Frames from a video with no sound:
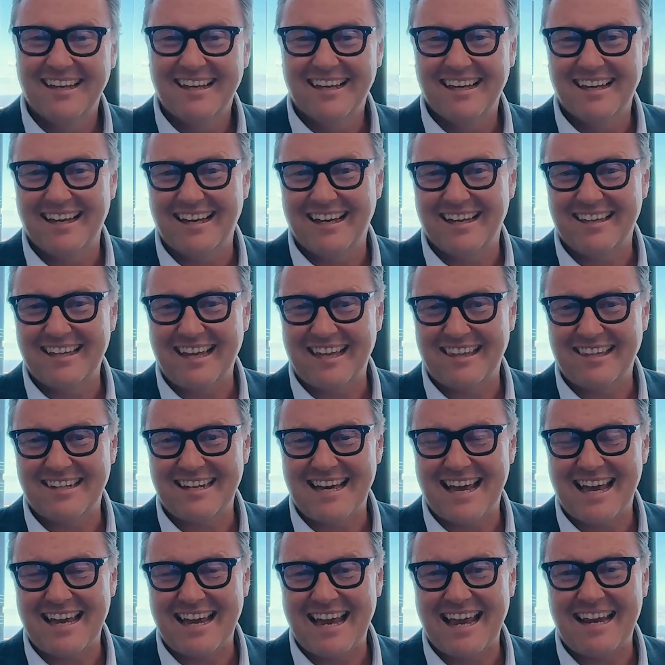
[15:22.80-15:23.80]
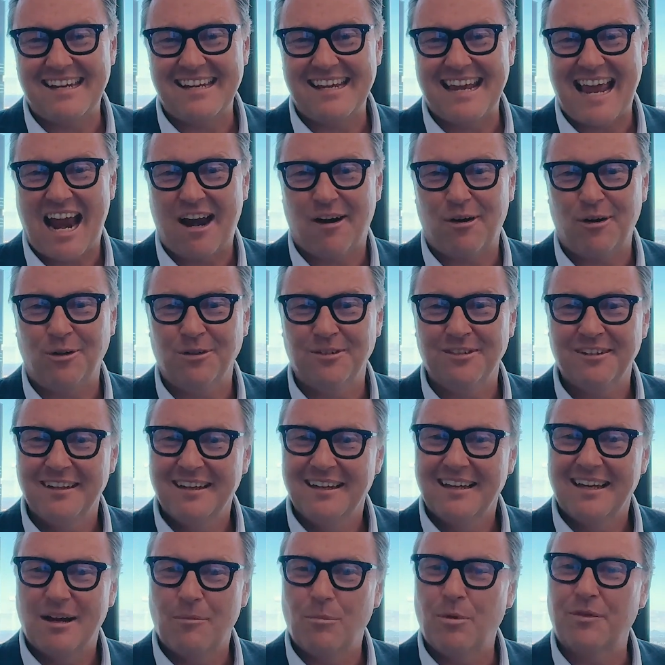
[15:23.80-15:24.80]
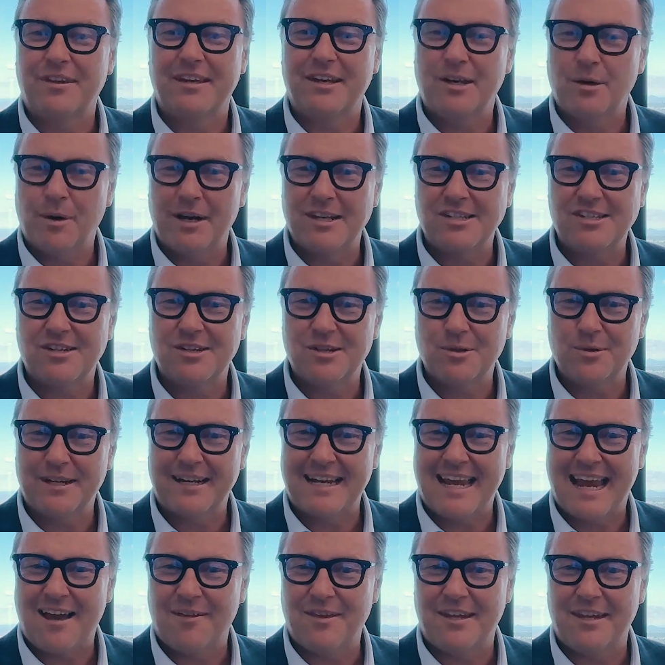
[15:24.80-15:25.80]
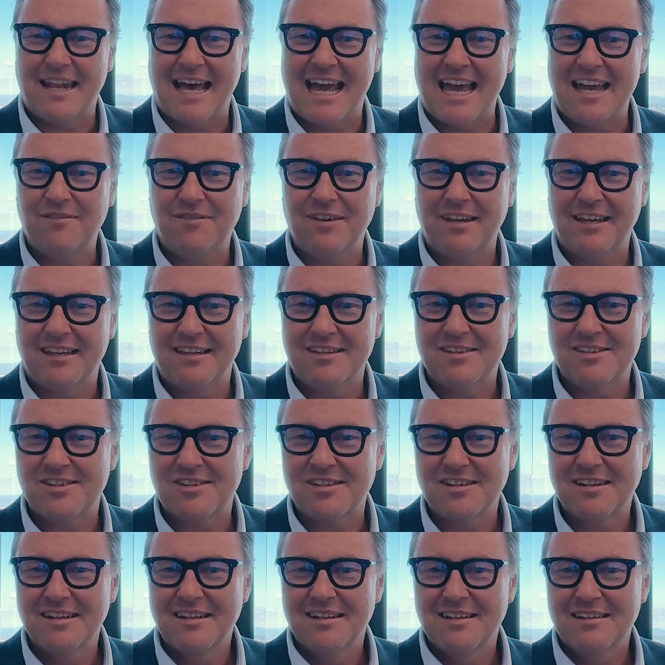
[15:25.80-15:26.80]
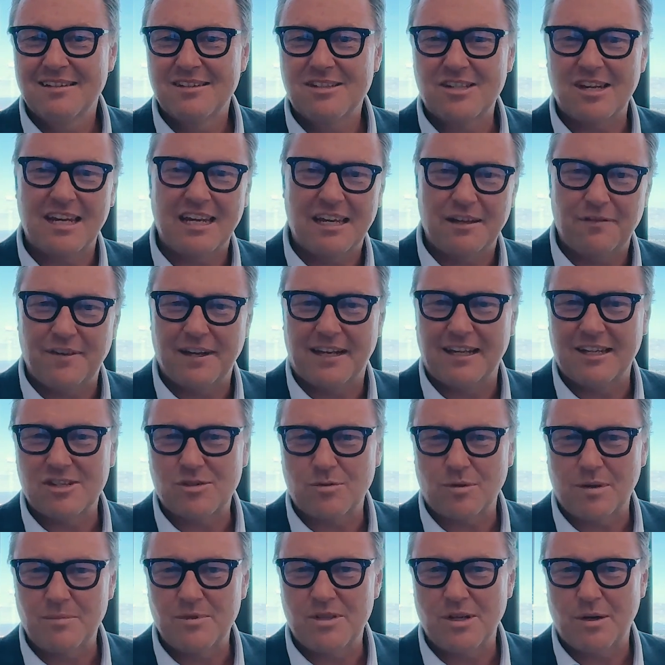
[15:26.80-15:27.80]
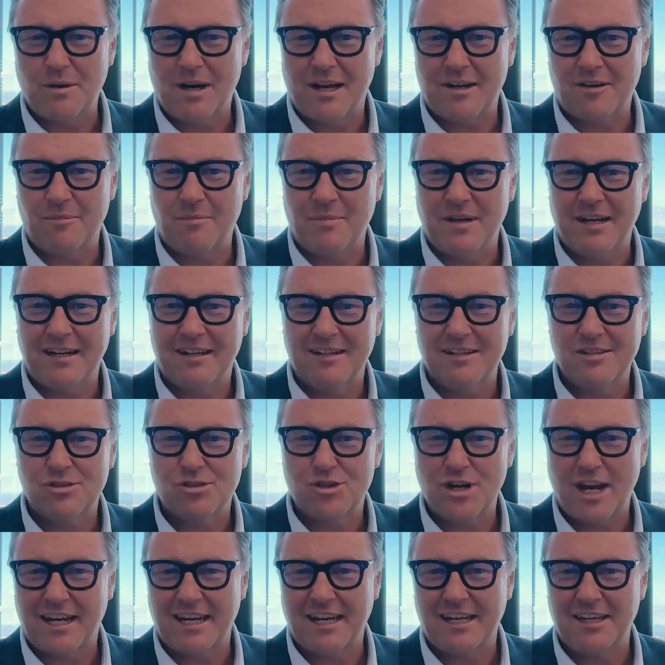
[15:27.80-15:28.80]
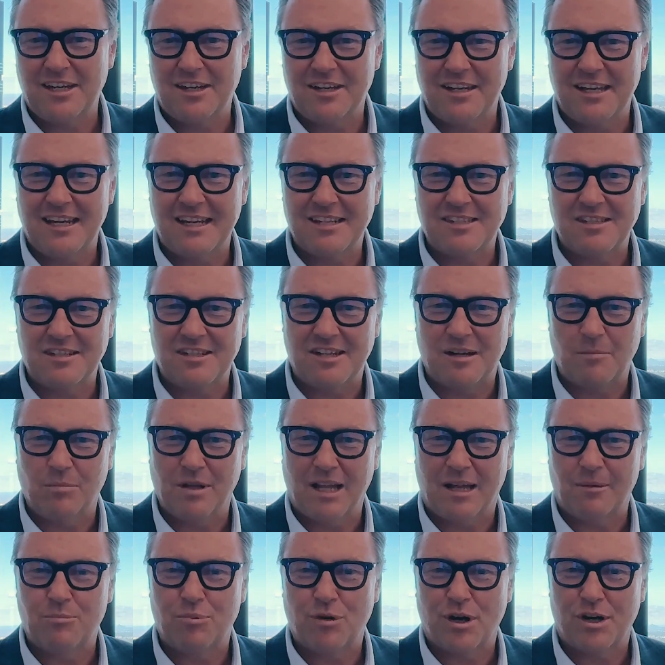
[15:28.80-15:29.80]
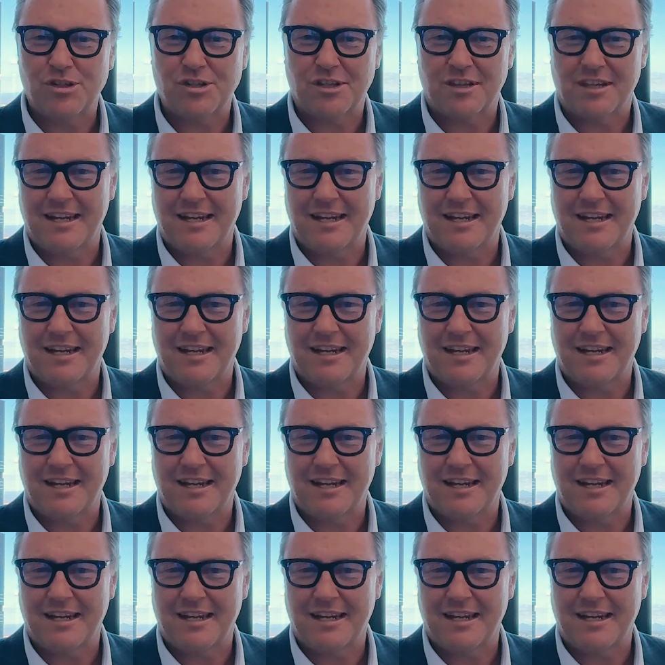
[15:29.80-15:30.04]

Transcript: other day, Eddie Harold. What the US are doing now in the Navy is seeing if you can swim 200 metres, checking your knees and your blood pressure.